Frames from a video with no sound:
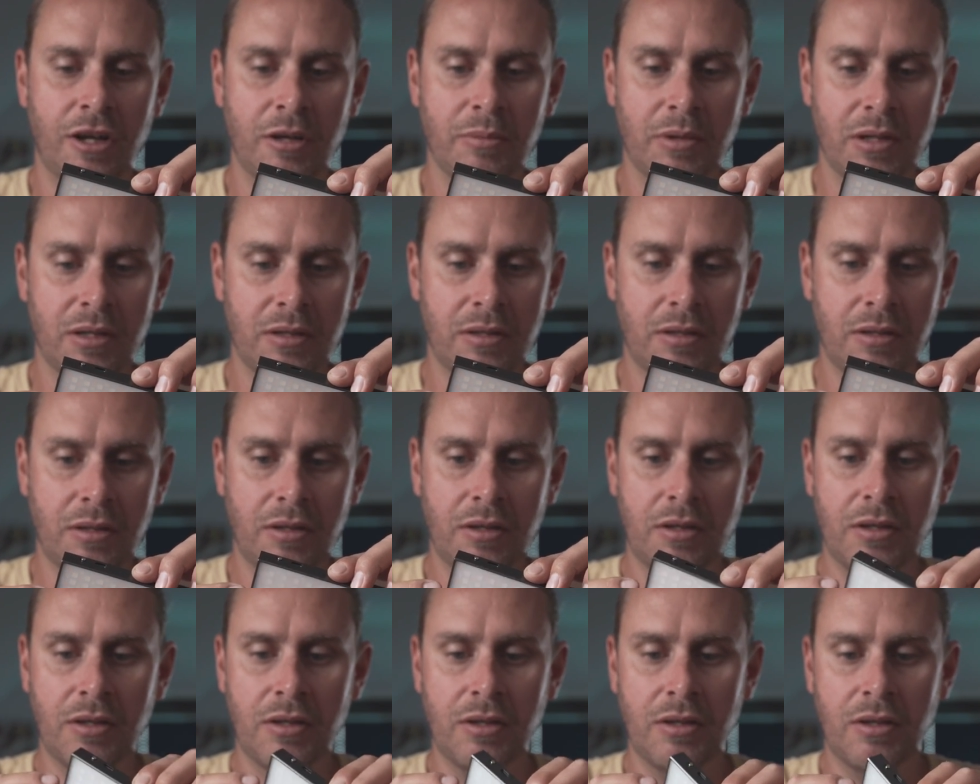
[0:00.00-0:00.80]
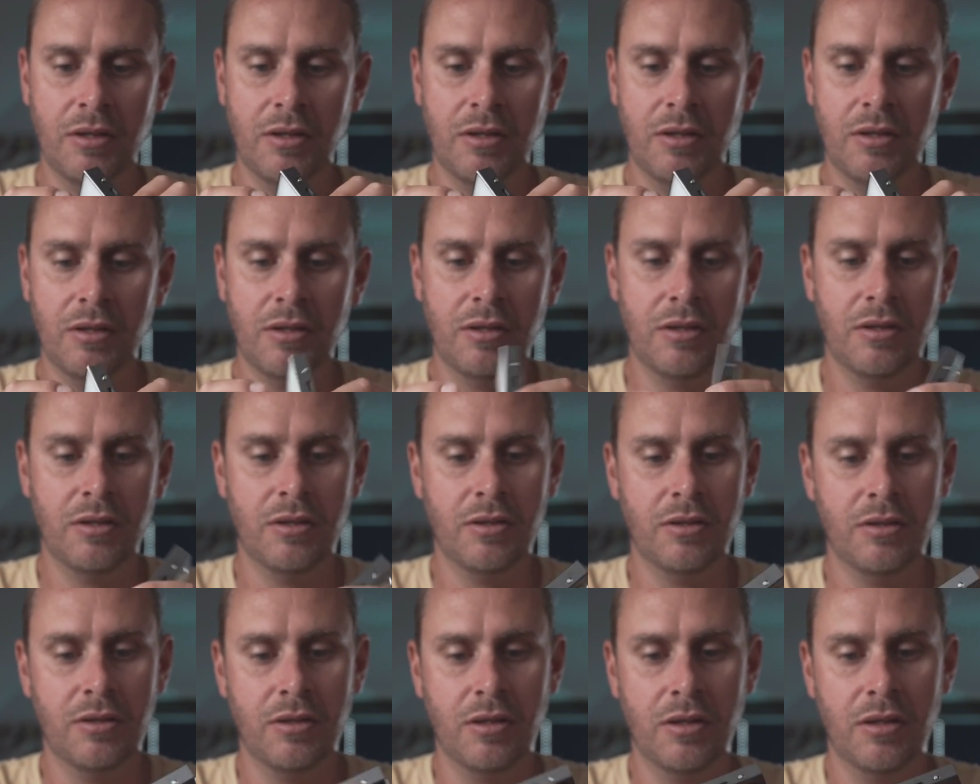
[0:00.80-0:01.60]
timer.
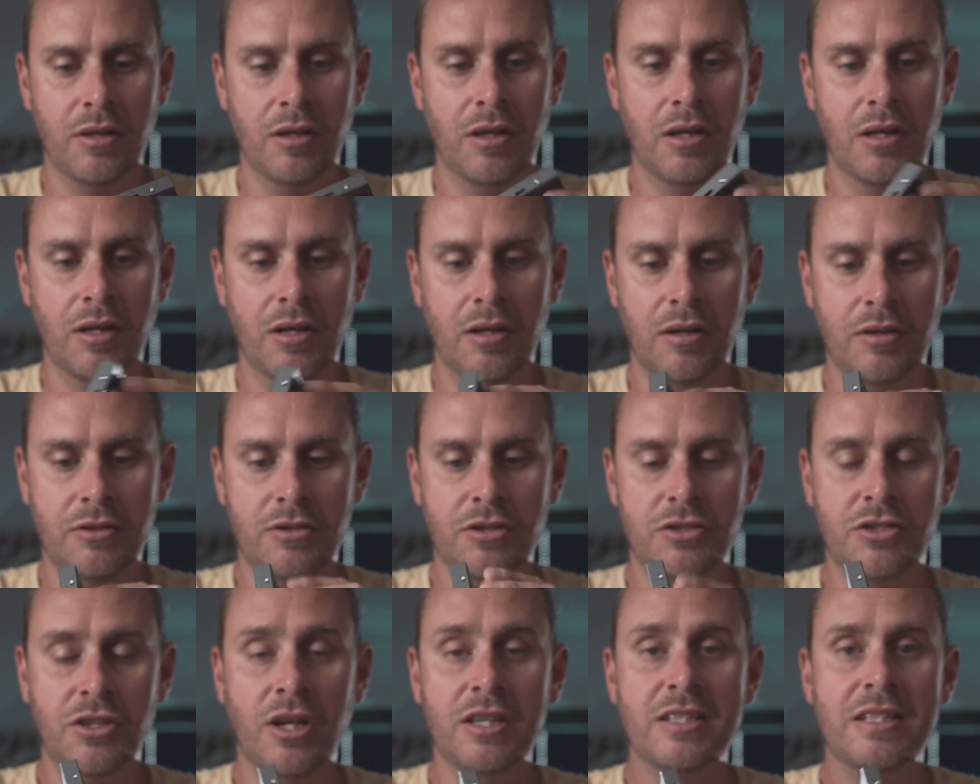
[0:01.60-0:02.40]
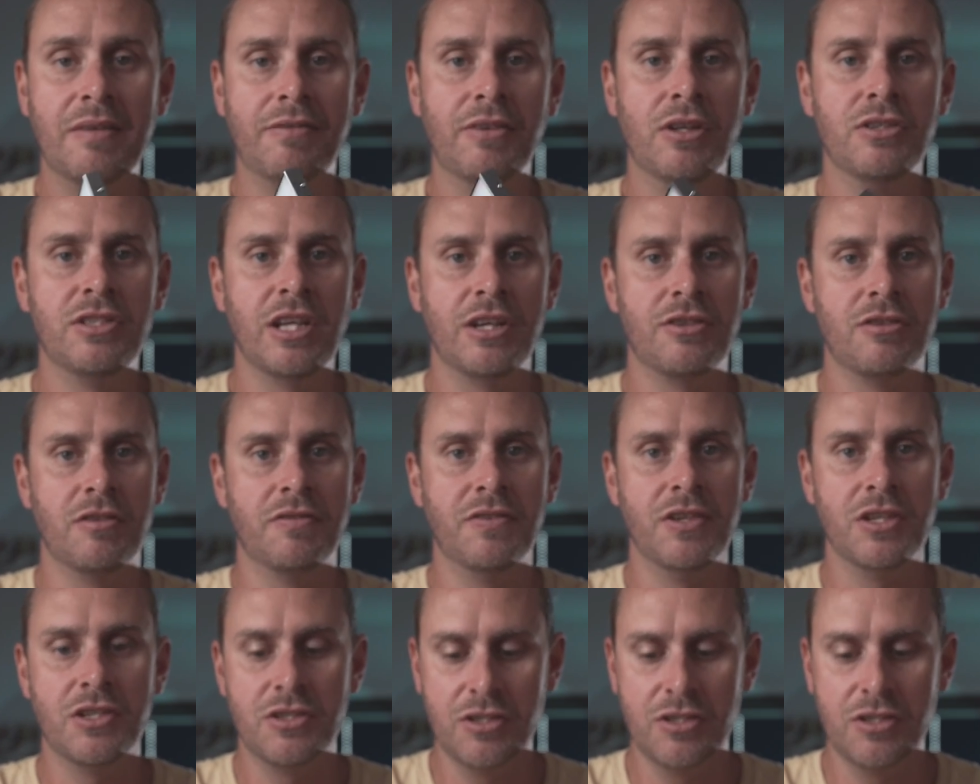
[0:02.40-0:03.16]
So it's nice having those extra